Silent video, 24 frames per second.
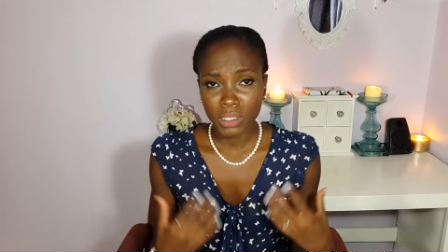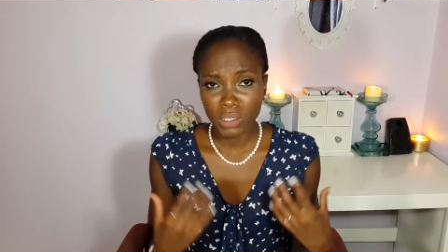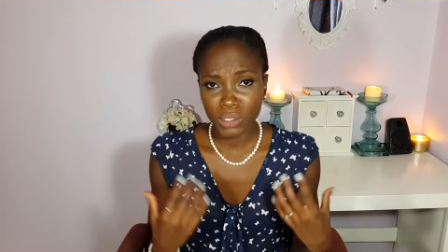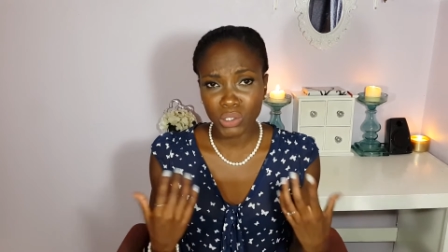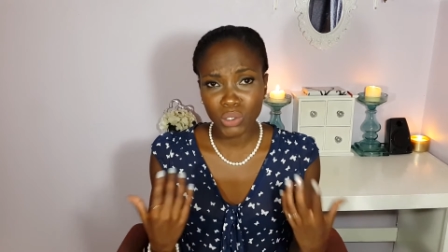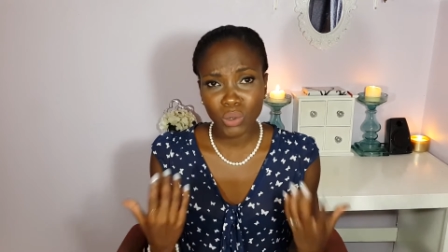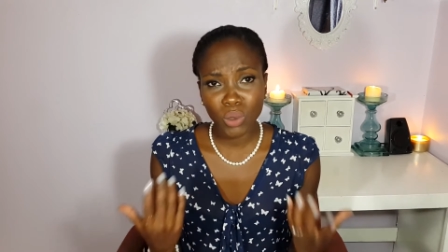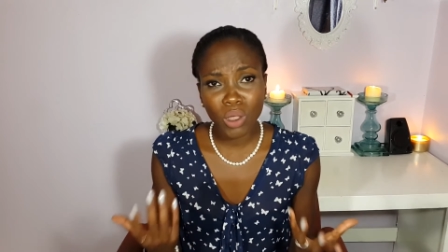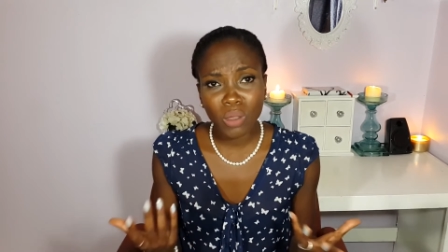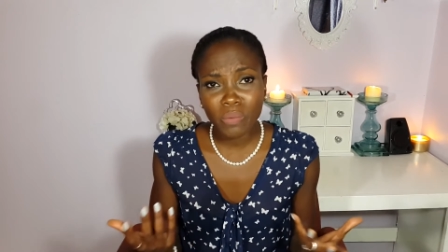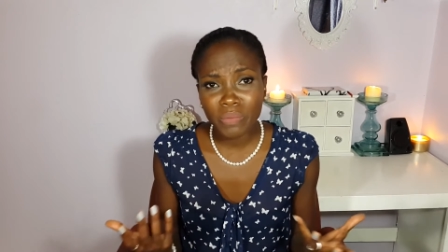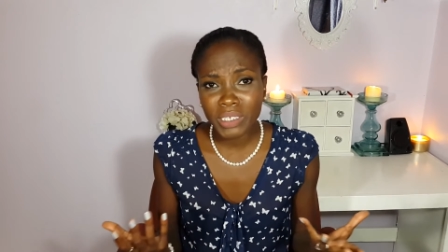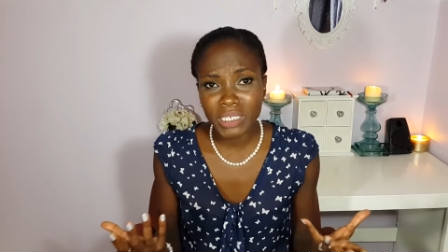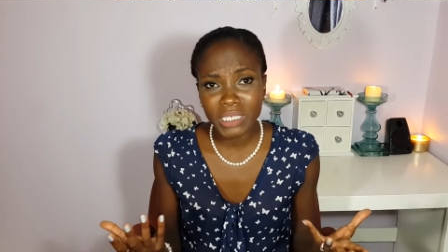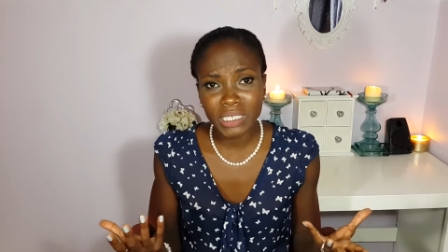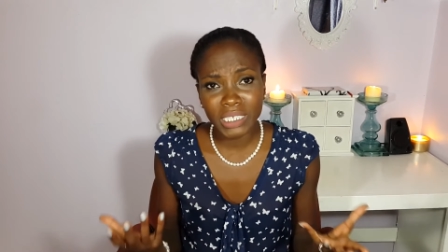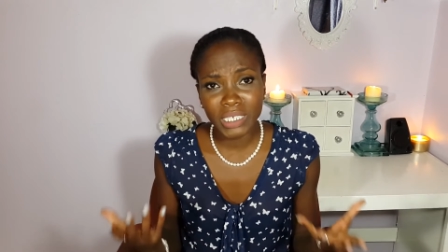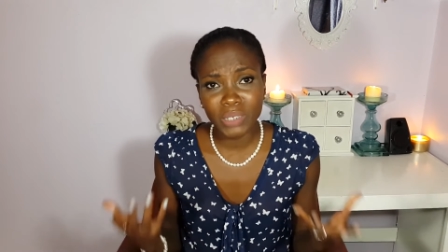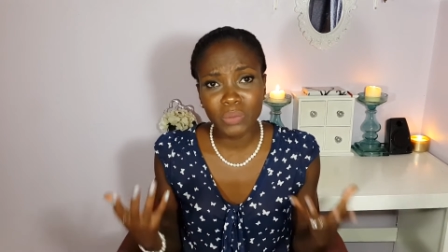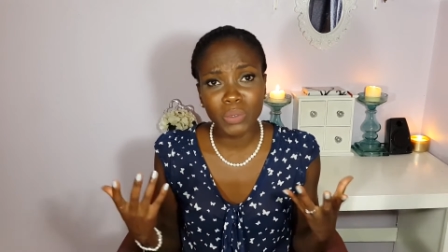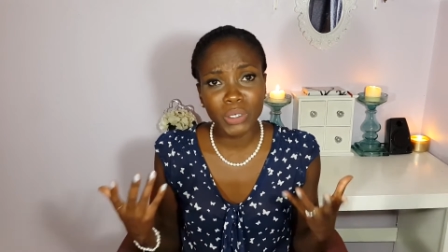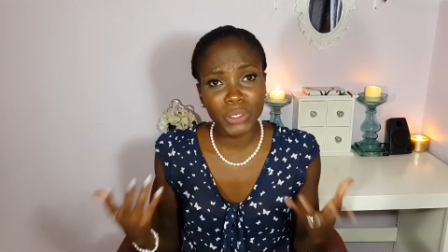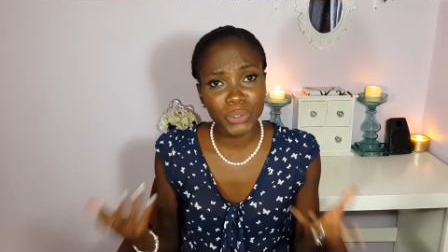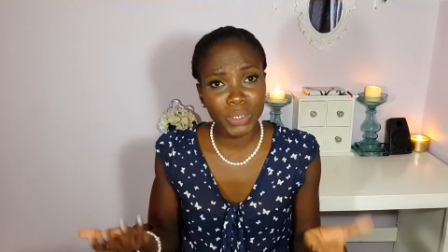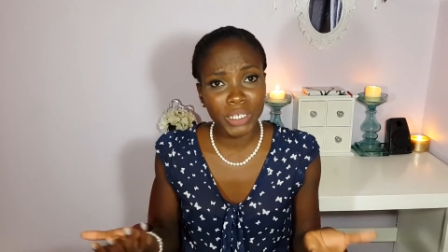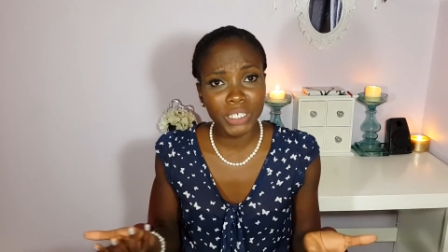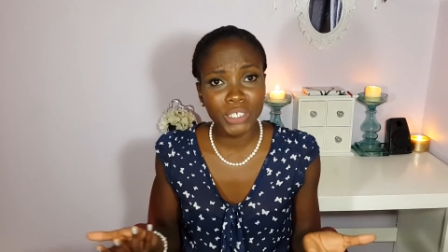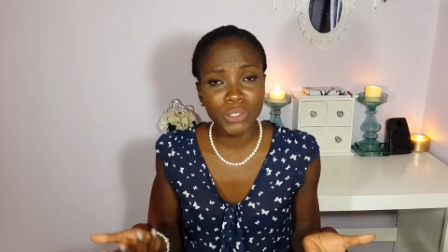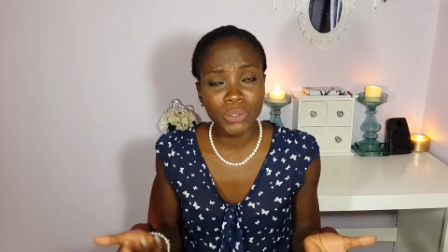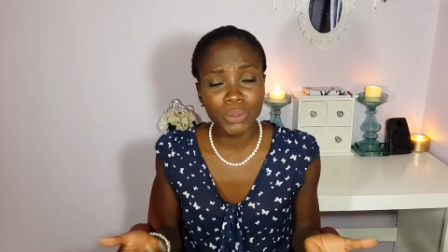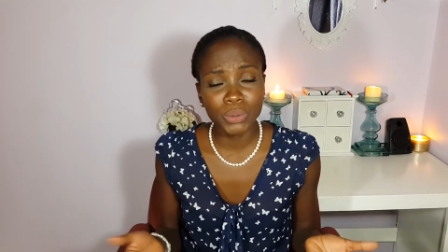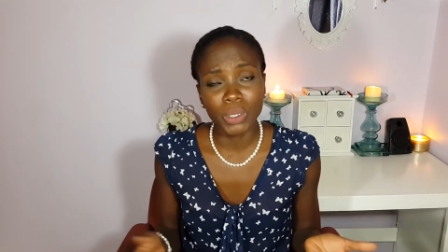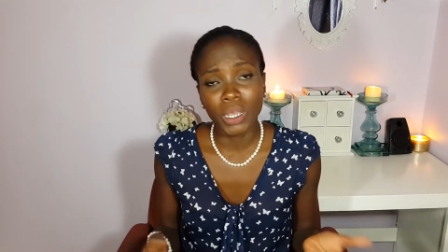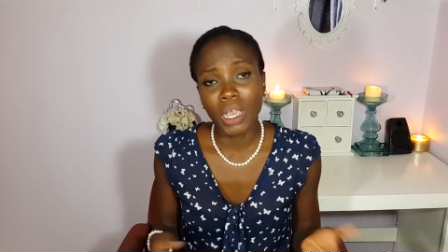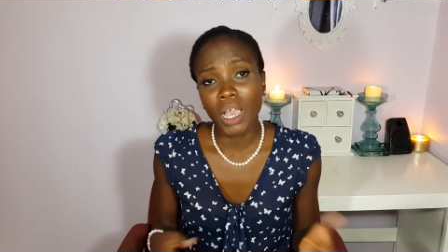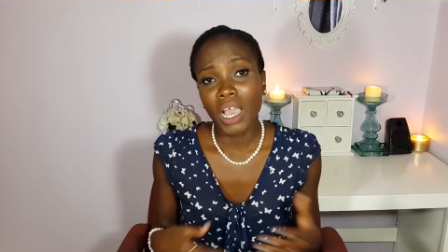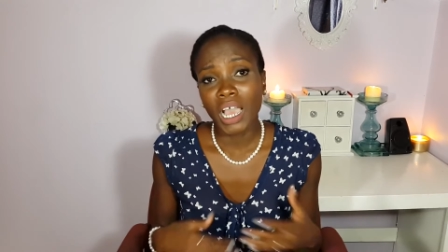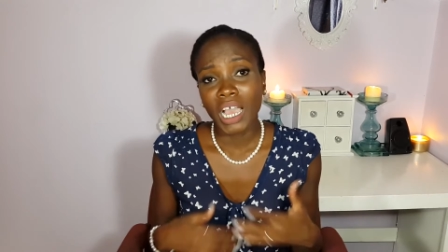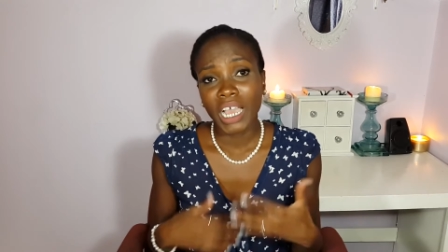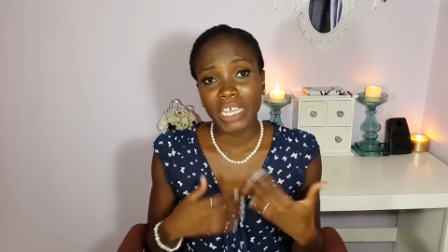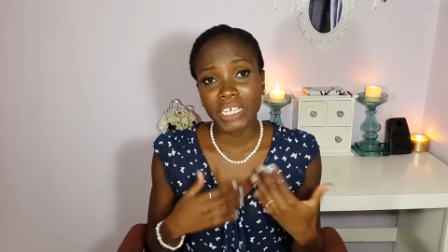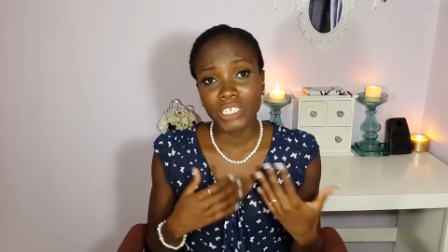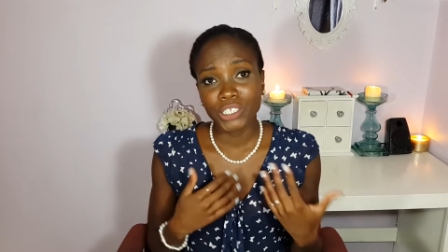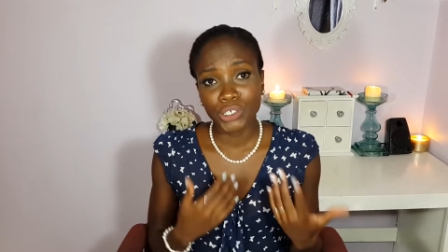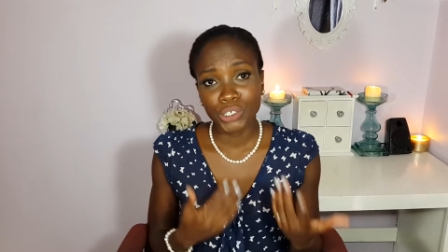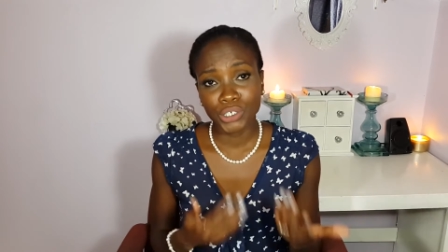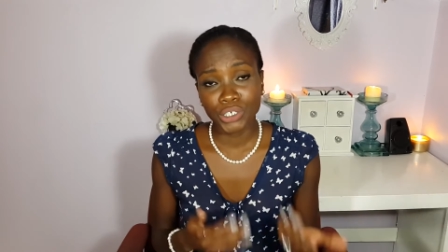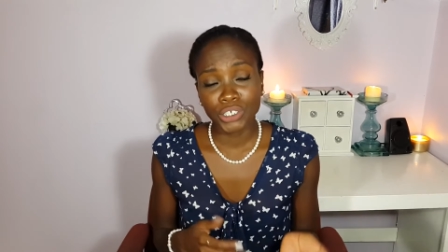So obviously, what do?
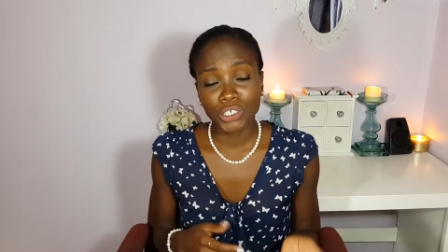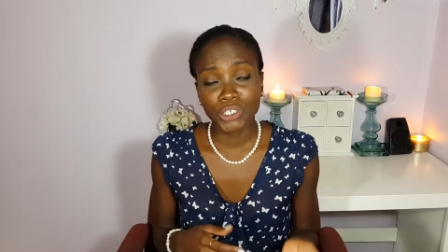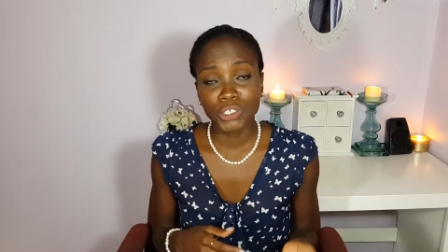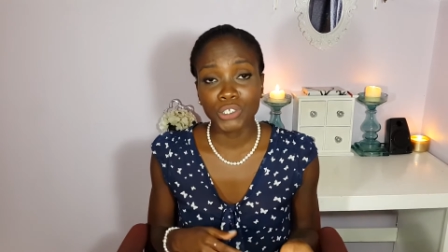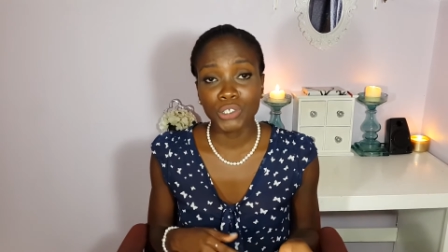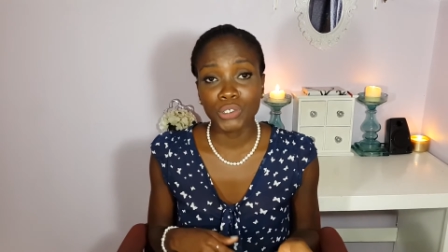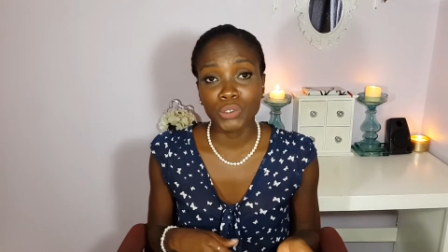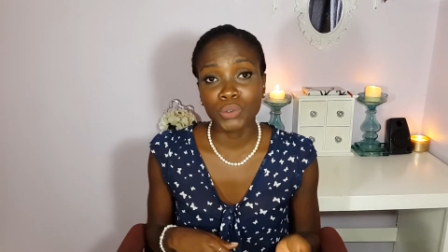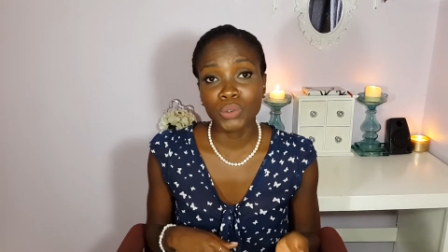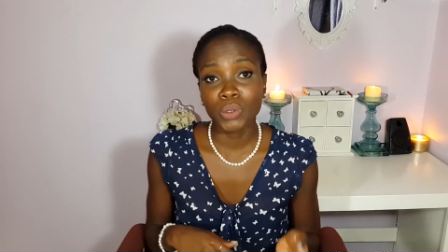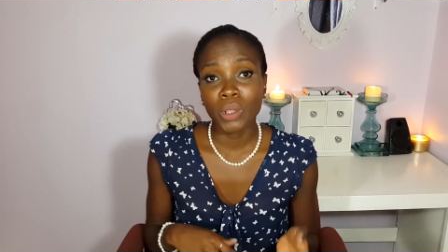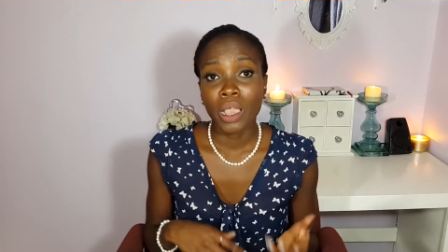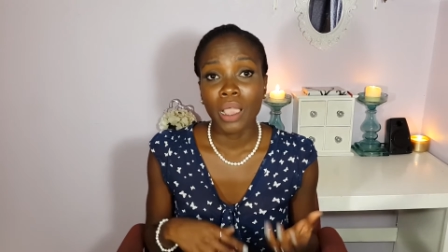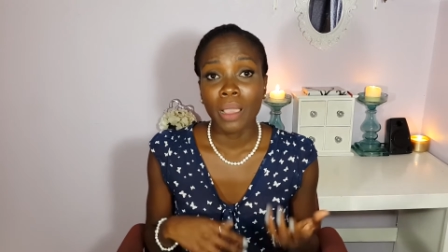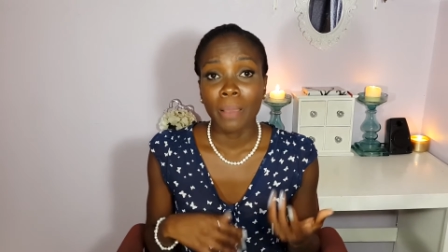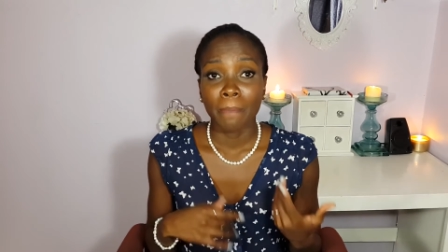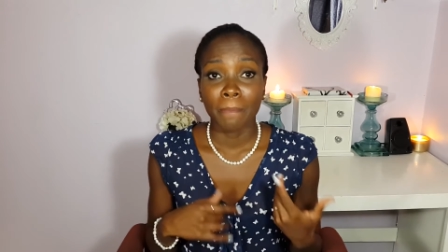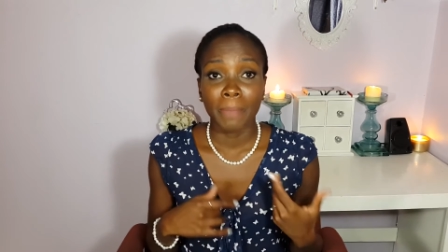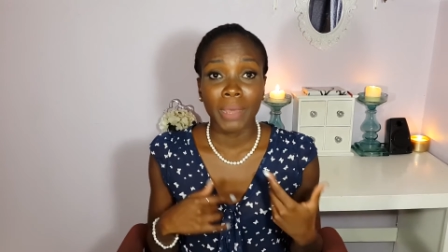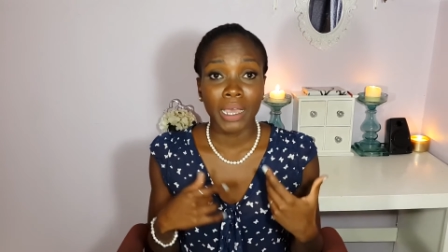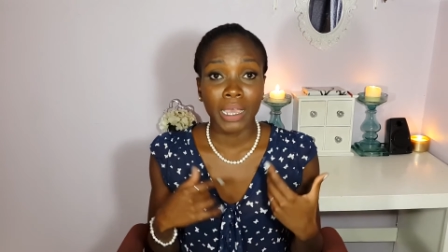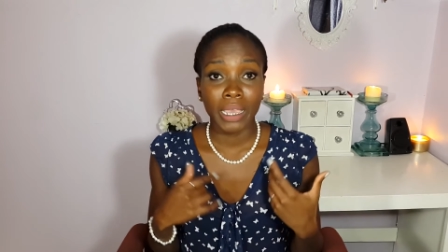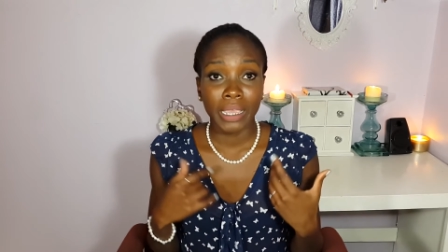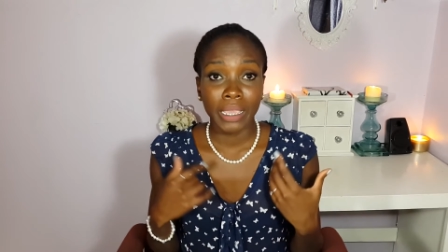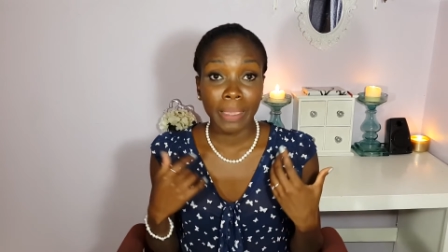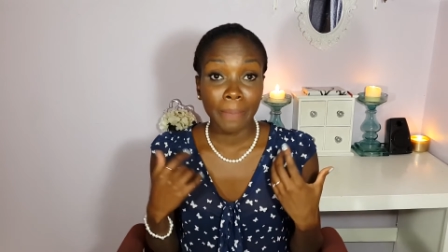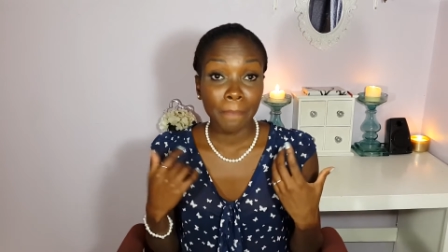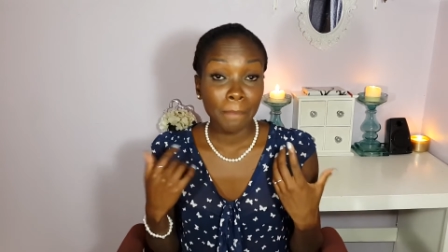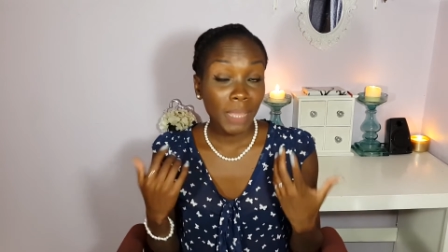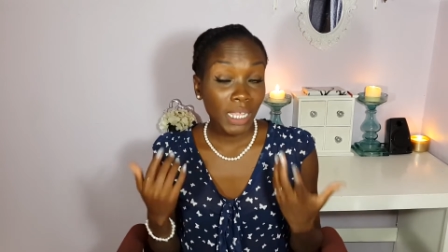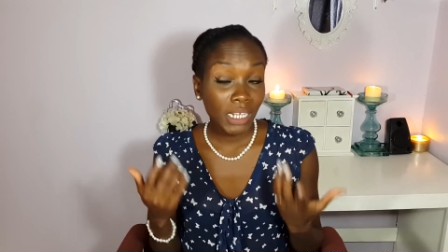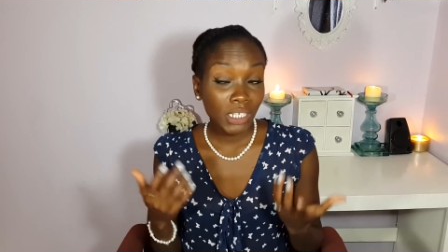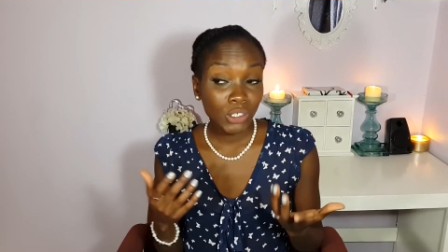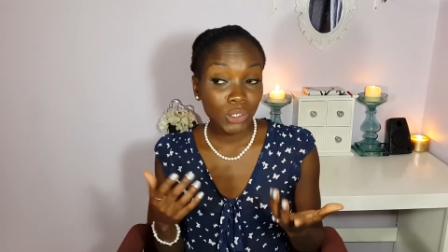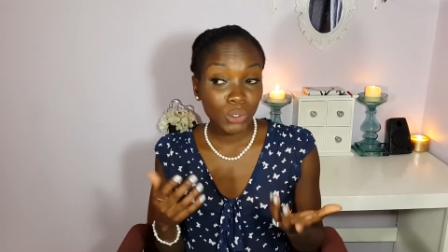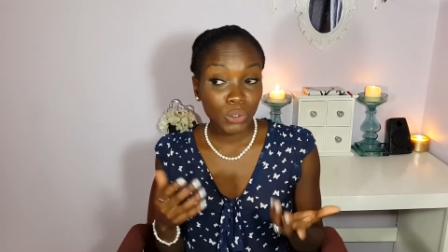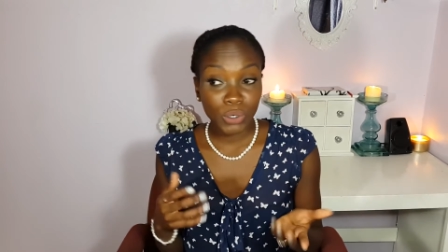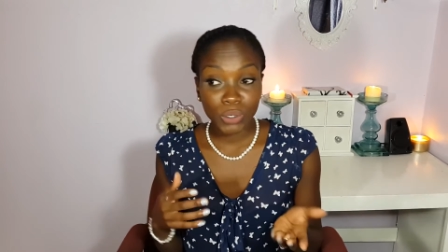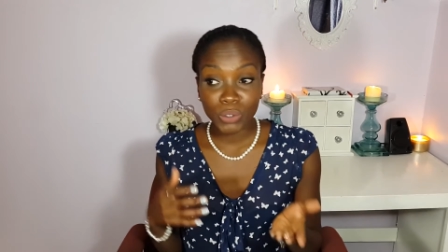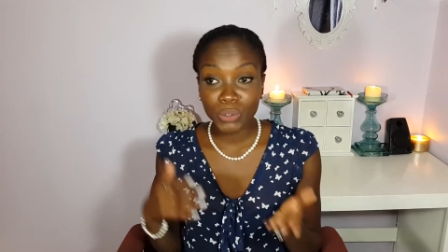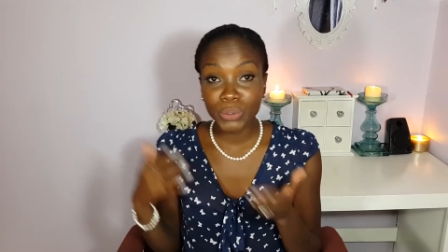I turn to my mentor,